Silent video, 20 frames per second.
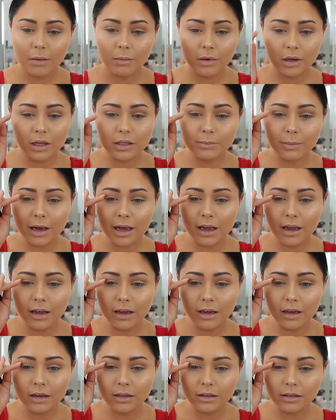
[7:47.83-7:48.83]
because
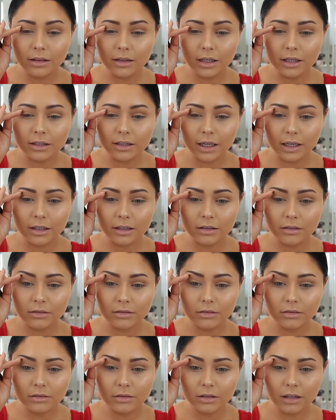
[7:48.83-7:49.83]
my lid,
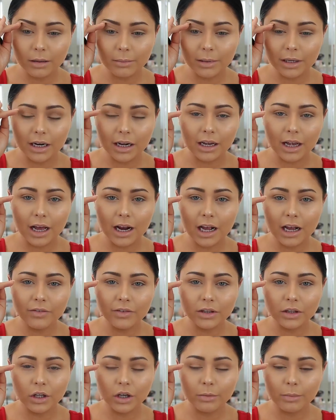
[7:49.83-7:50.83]
like, I mean, I kind of
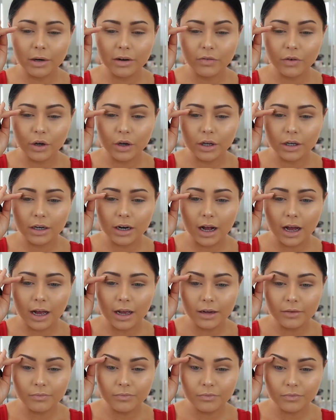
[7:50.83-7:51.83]
have a little bit of a hooded
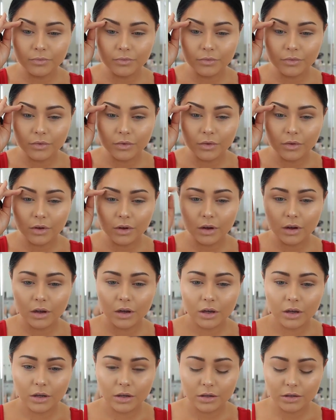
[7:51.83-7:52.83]
eye,
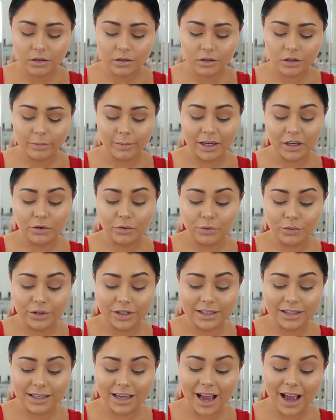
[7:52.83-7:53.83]
so my
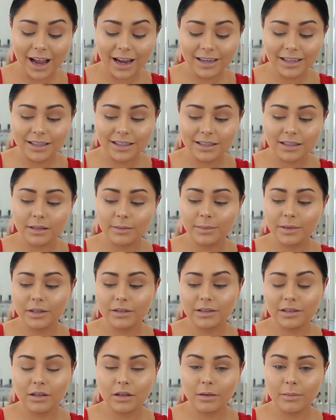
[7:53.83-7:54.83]
crease kind of
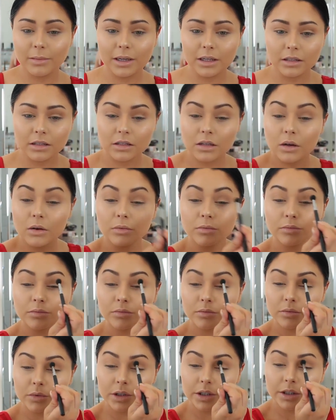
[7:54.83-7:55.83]
disappears a little bit. So
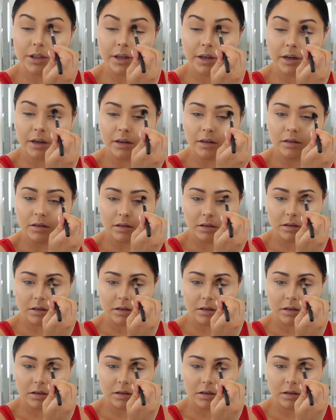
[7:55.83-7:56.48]
we're just gonna